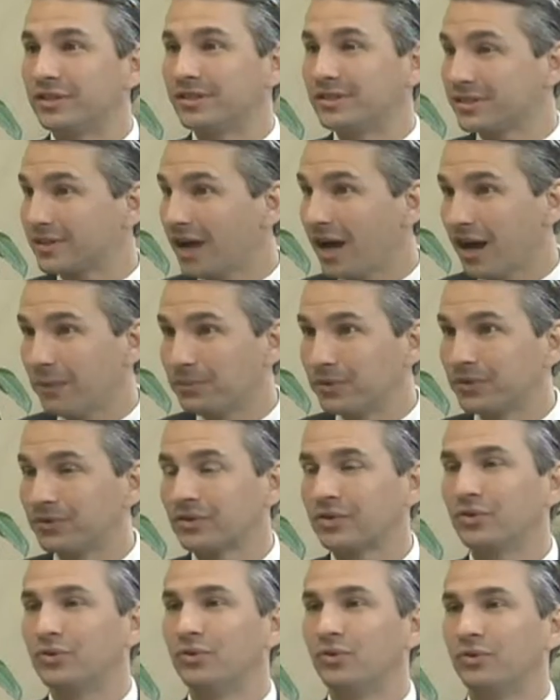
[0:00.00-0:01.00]
should stop the
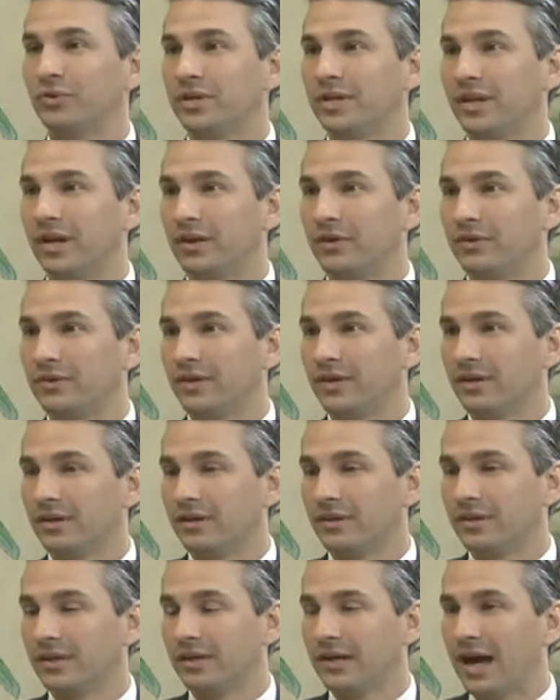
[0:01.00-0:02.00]
school. You know,
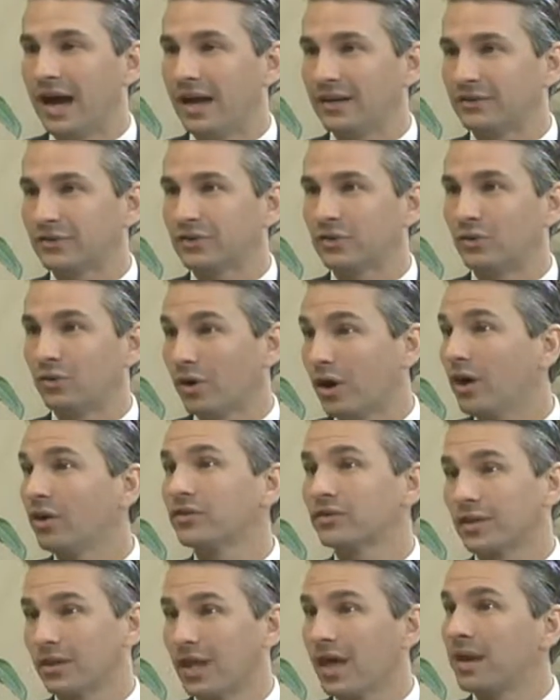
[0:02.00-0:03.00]
the high school
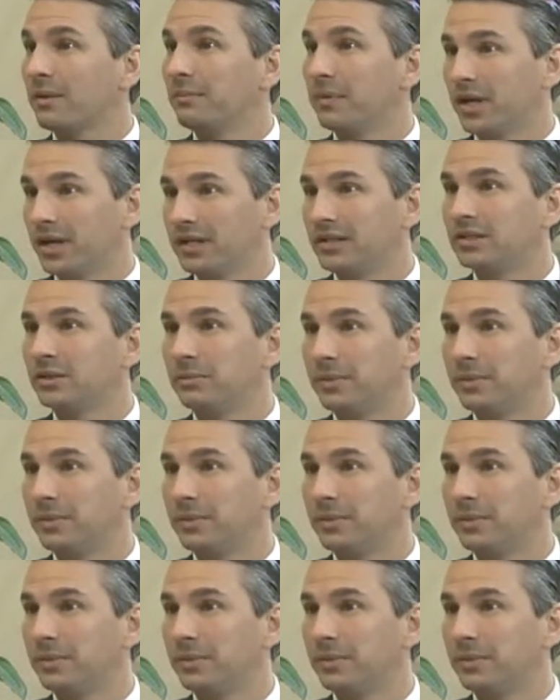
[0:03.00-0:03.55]
cost a lot of money